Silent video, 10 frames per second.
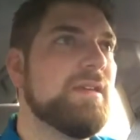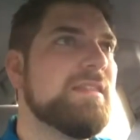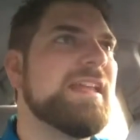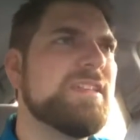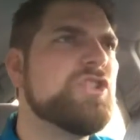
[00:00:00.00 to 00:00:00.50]

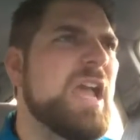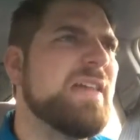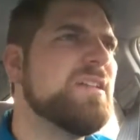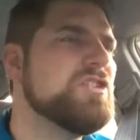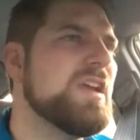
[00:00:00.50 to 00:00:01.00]
That's a
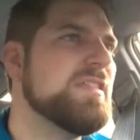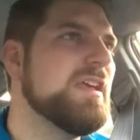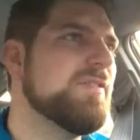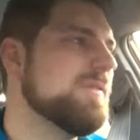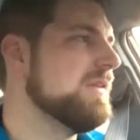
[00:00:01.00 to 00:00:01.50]
challenge, I
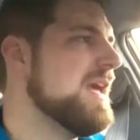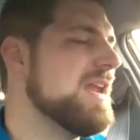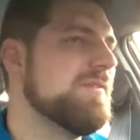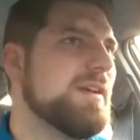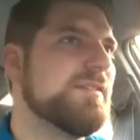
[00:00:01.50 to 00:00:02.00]
think, for a lot
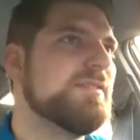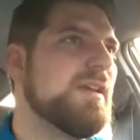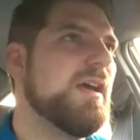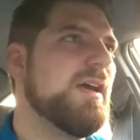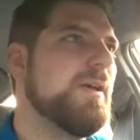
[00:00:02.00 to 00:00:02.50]
of us.
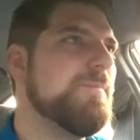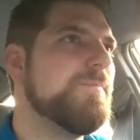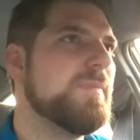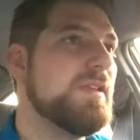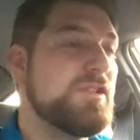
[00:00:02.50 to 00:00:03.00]

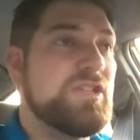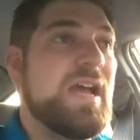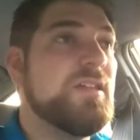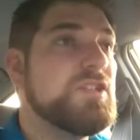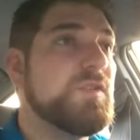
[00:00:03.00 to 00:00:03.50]
It's a
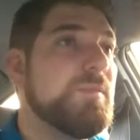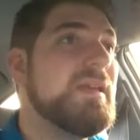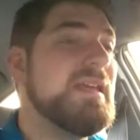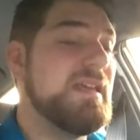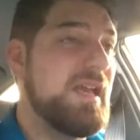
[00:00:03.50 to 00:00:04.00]
challenge for
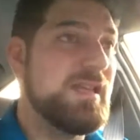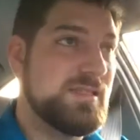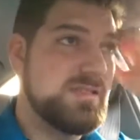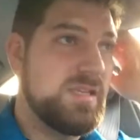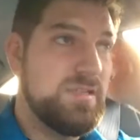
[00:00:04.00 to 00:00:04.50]
me
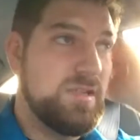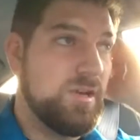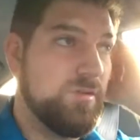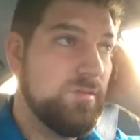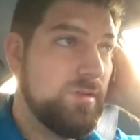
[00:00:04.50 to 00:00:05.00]
as, you
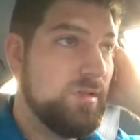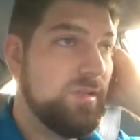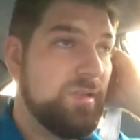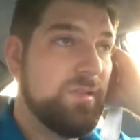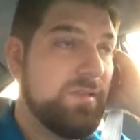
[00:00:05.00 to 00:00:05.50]
know,
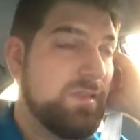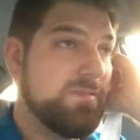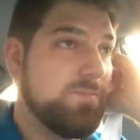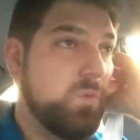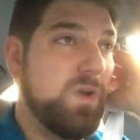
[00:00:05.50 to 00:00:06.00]
a
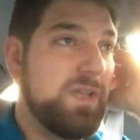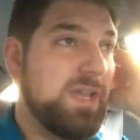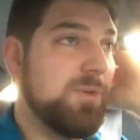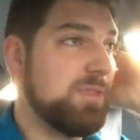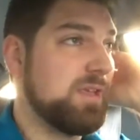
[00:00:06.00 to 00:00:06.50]
white
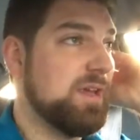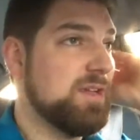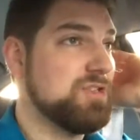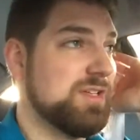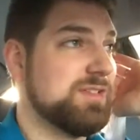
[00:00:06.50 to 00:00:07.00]
guy with a
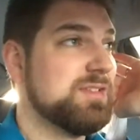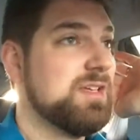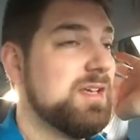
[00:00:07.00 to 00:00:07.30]
conscience.